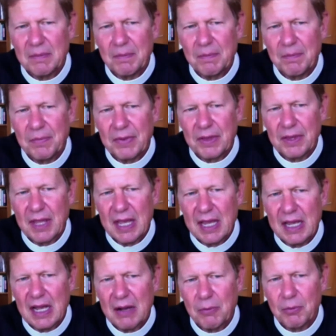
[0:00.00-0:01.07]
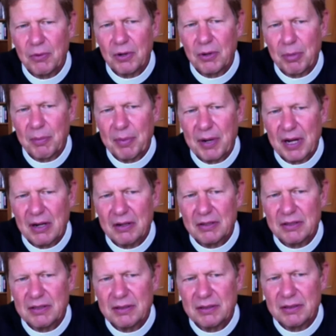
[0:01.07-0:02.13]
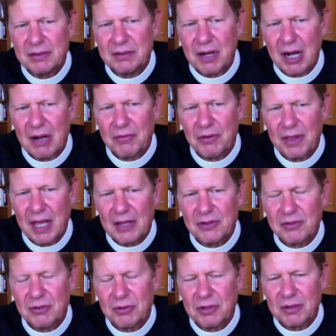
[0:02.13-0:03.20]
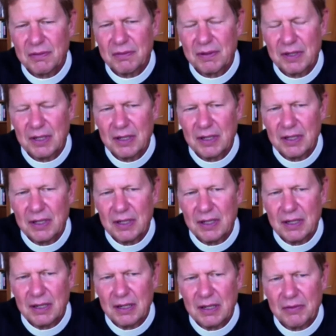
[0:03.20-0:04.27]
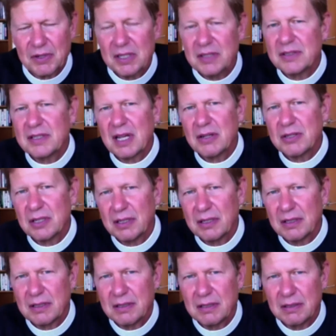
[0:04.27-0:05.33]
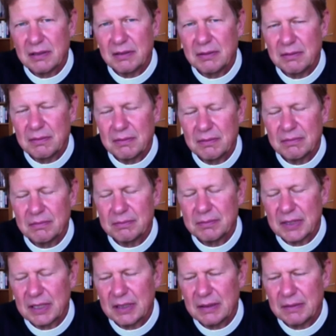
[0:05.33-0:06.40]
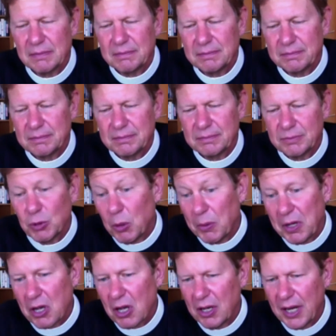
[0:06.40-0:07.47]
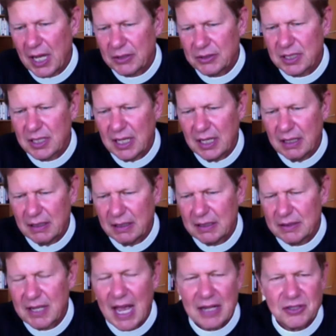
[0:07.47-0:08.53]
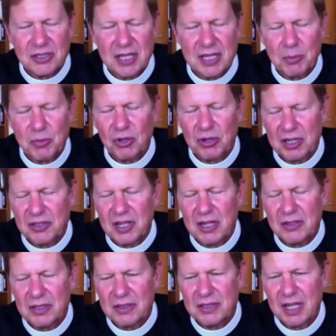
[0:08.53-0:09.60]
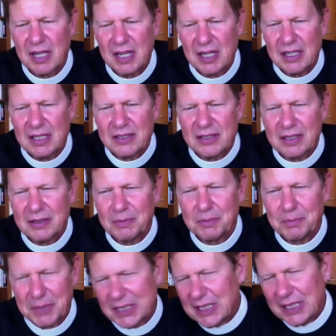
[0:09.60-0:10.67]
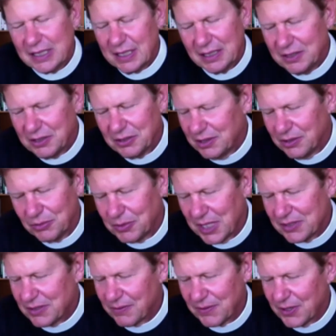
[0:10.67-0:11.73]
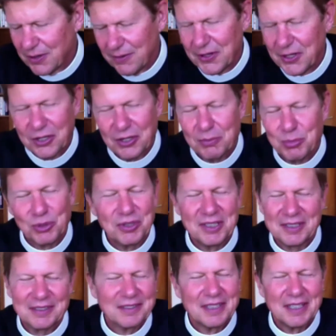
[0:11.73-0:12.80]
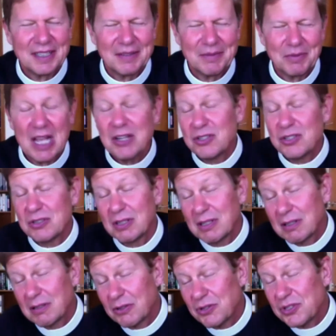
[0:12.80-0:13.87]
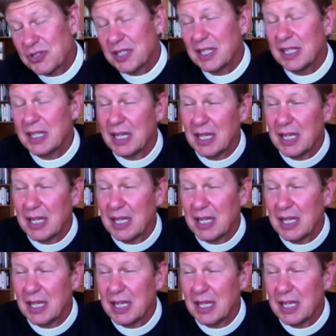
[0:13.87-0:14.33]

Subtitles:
they were prepared to offer that sort of concession to what we call now today tax-exempt organizations. So, but you raise a very, very good point. And should clergy